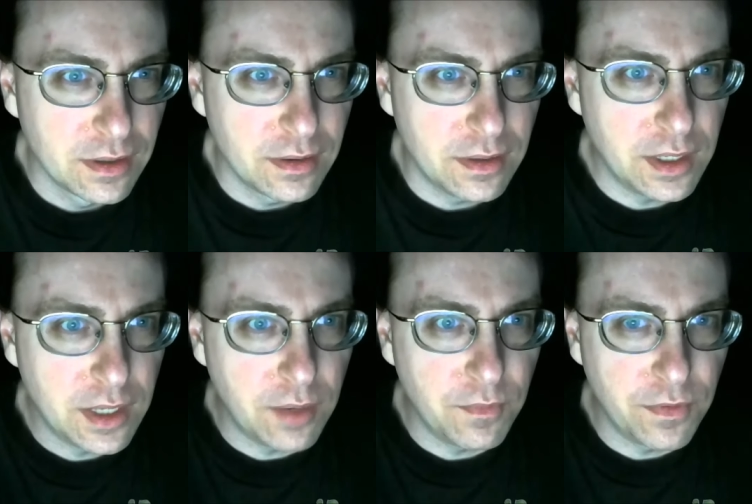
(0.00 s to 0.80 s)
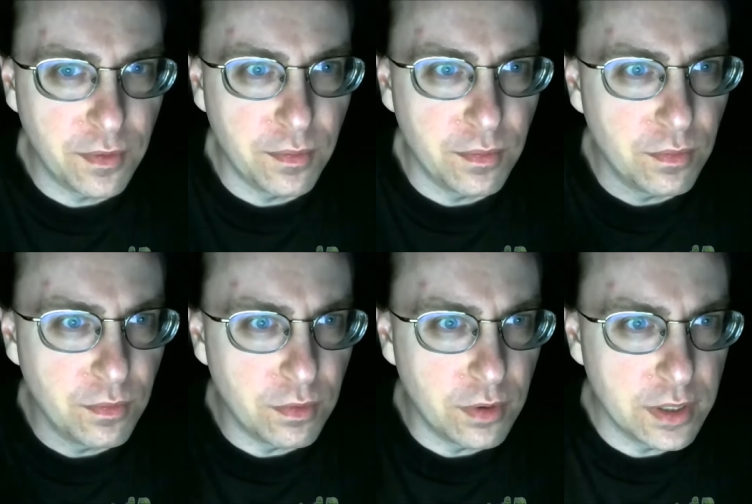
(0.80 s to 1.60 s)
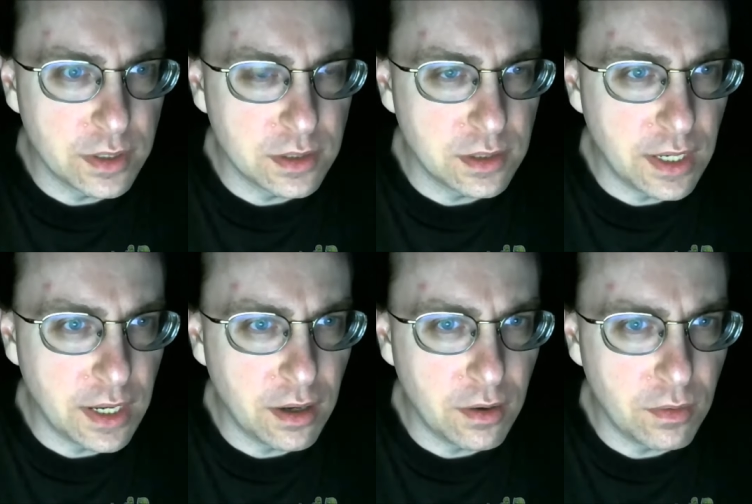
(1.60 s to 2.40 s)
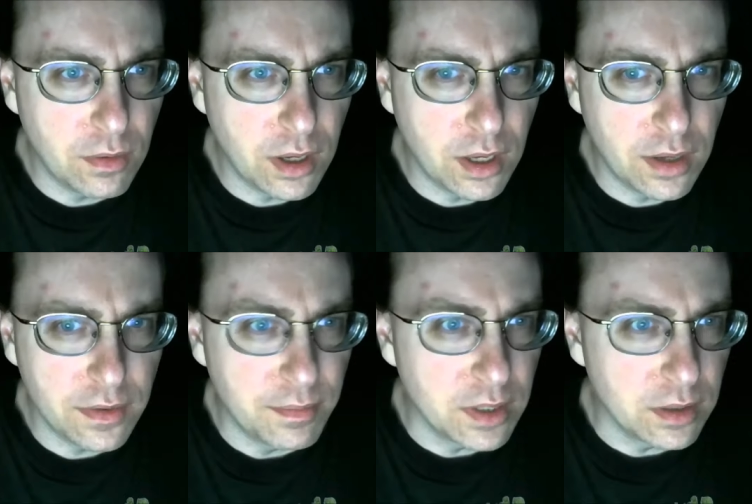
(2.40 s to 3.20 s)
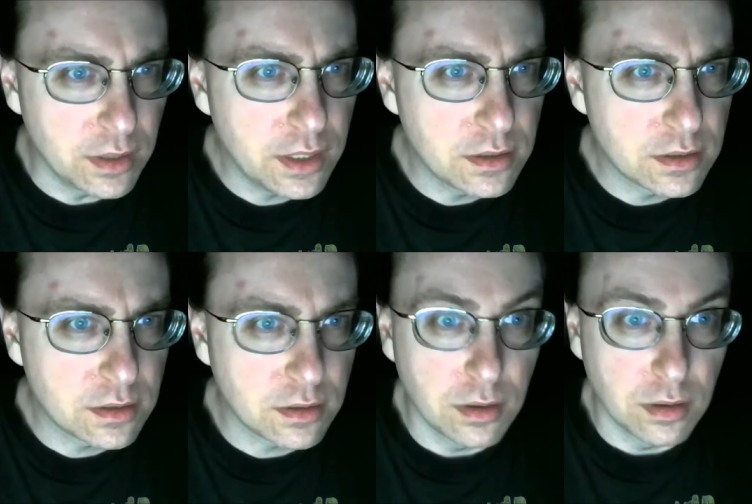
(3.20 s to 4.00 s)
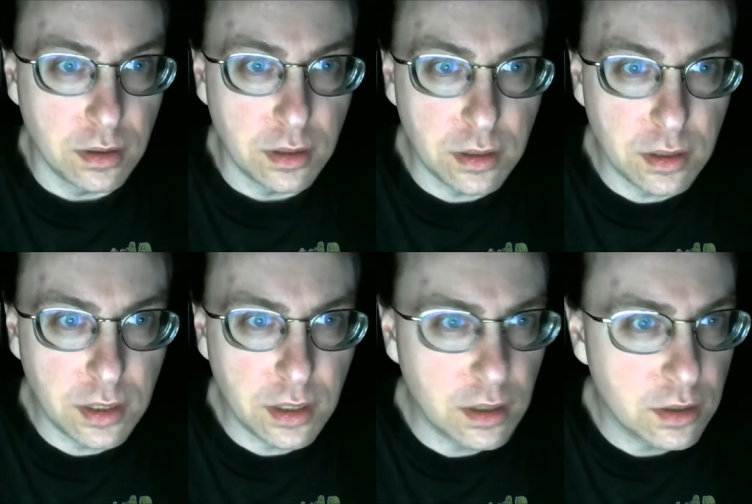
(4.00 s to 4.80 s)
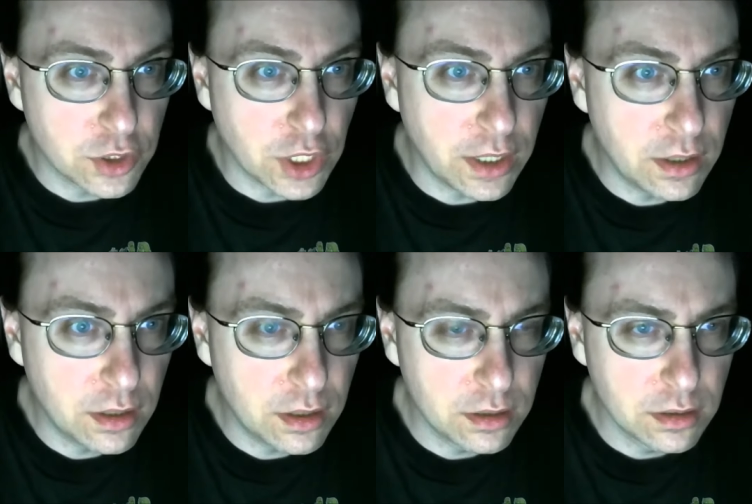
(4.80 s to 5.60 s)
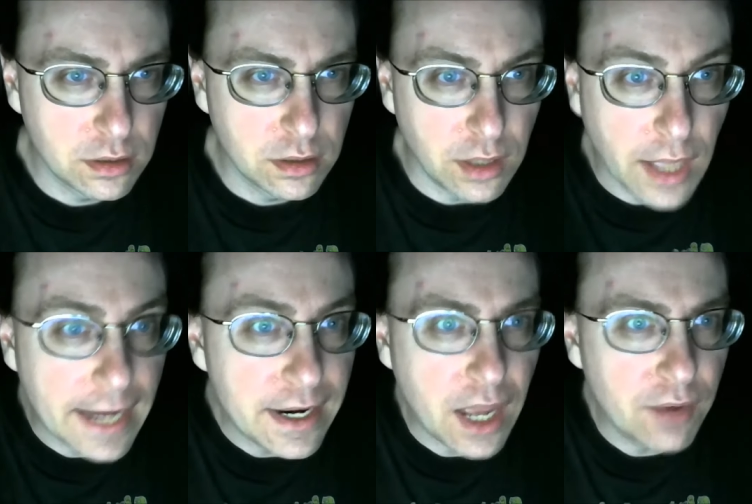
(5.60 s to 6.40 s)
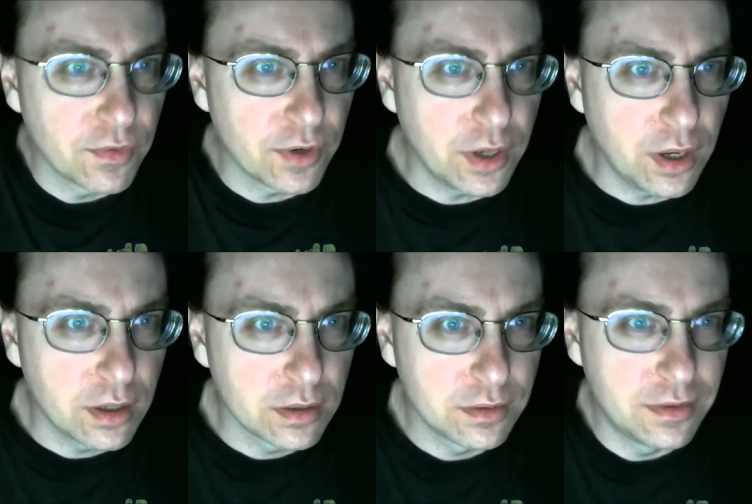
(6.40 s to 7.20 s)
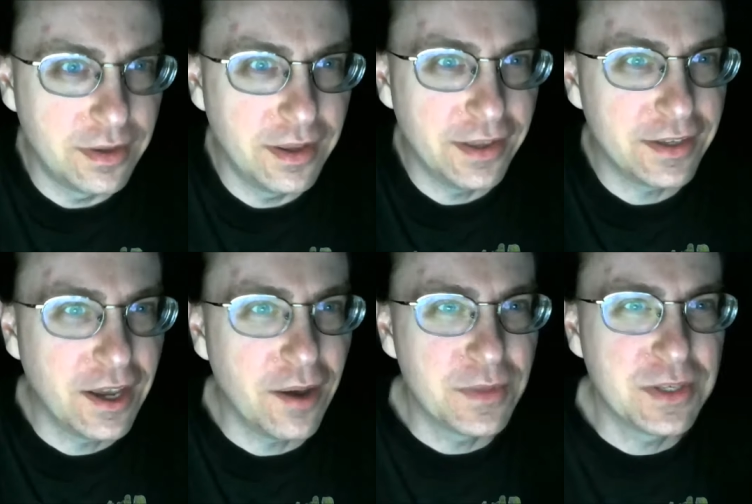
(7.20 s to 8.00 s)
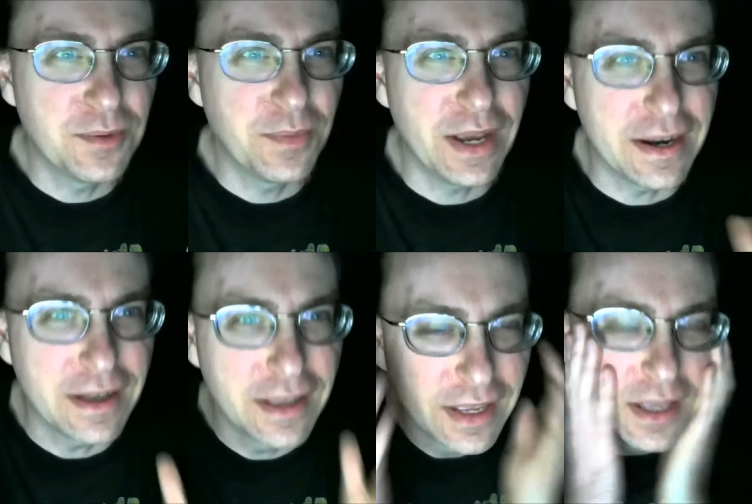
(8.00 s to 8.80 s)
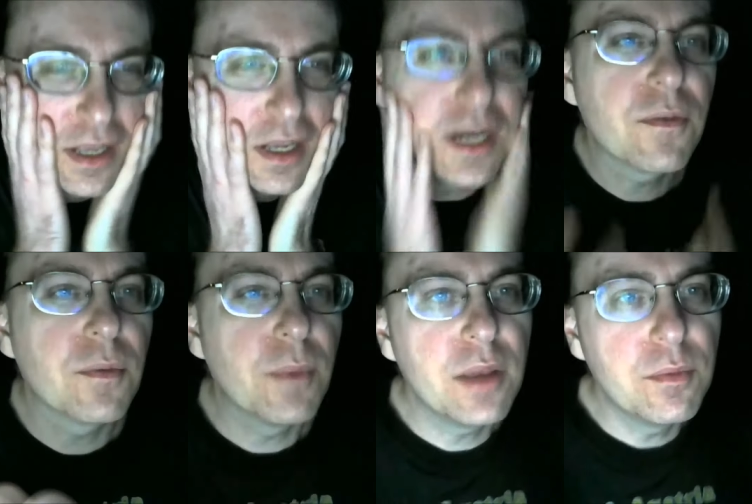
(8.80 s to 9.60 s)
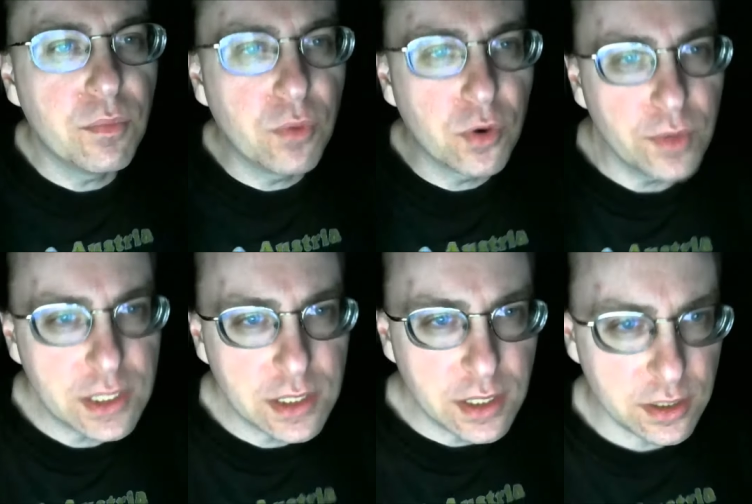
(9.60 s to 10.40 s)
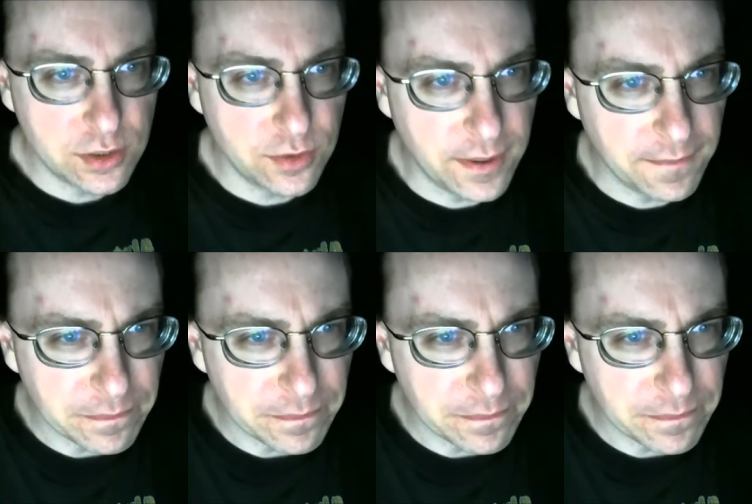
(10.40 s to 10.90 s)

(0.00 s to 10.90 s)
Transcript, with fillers: They came from what is now uh, the Middle East, India, China, and Africa comes to mind. Never mind more recent history.